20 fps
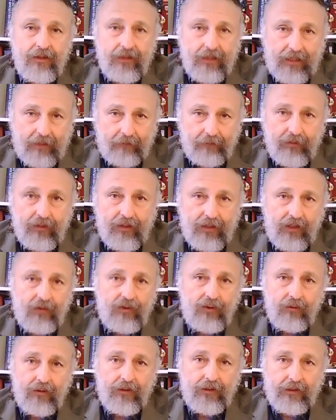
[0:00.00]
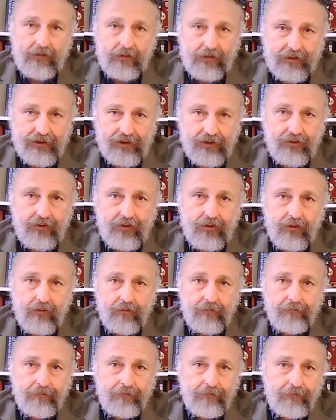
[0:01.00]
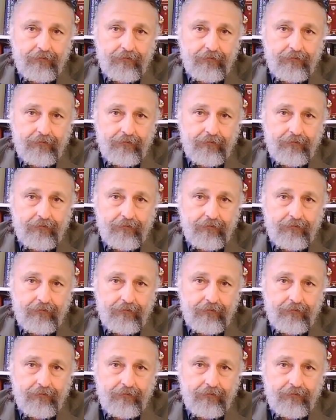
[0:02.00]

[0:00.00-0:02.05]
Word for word: thing to happen now during an election year.